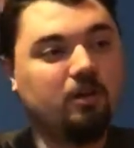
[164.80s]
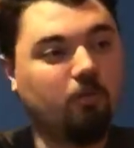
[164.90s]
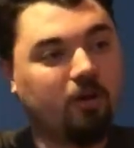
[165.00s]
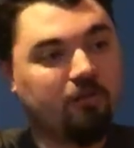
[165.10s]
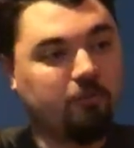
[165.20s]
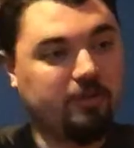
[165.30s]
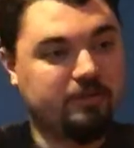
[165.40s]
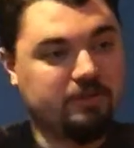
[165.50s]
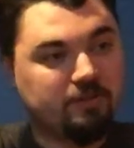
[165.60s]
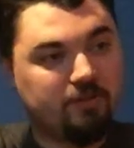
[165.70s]
one of
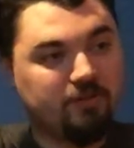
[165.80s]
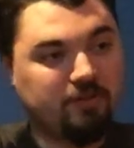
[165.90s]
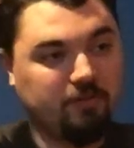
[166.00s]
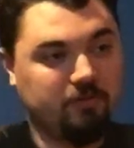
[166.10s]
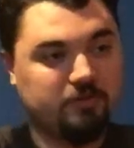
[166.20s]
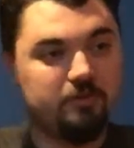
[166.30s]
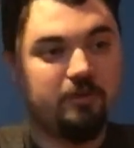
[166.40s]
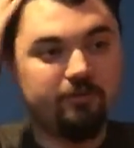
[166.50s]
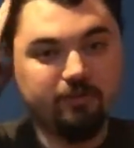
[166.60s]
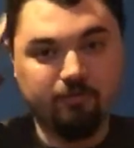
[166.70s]
which is Anya Taylor
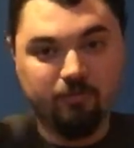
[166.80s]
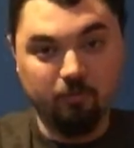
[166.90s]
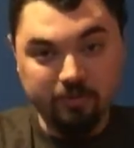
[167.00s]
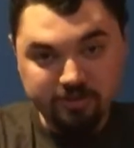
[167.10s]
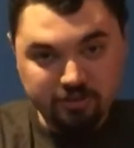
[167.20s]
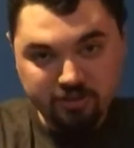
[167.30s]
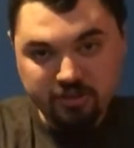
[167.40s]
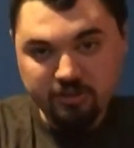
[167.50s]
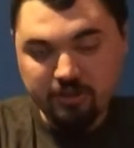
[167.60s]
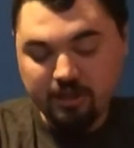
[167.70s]
Joy from The
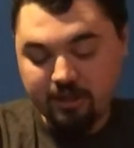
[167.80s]
Witch,